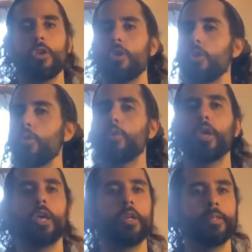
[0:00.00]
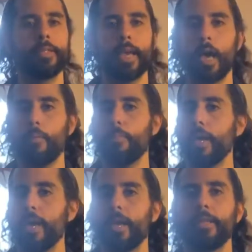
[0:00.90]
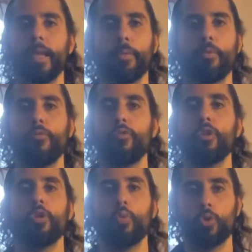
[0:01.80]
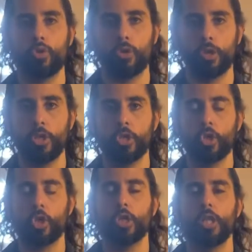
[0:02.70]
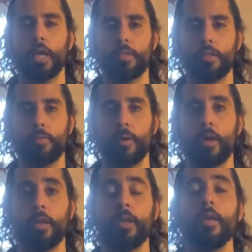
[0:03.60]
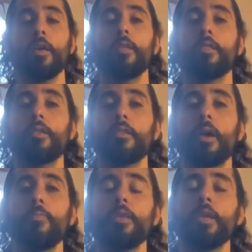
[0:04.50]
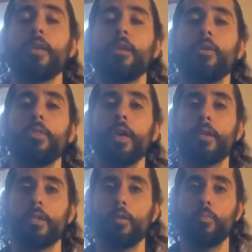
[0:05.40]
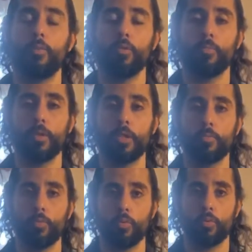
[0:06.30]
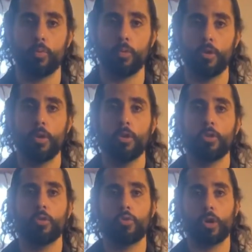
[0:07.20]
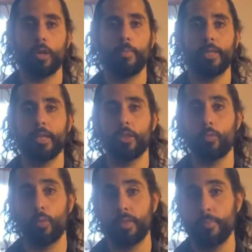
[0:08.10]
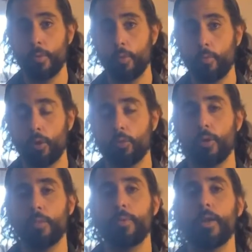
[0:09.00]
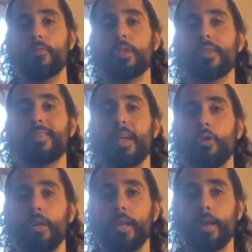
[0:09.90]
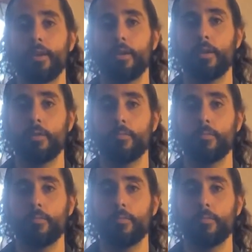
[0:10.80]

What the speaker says: you can tap a hand, tap a foot, or just internalize it in the body. This time the inhale and the exhale will both be smooth. So you're trying to maintain the rhythm that we worked with, but everything is now connected.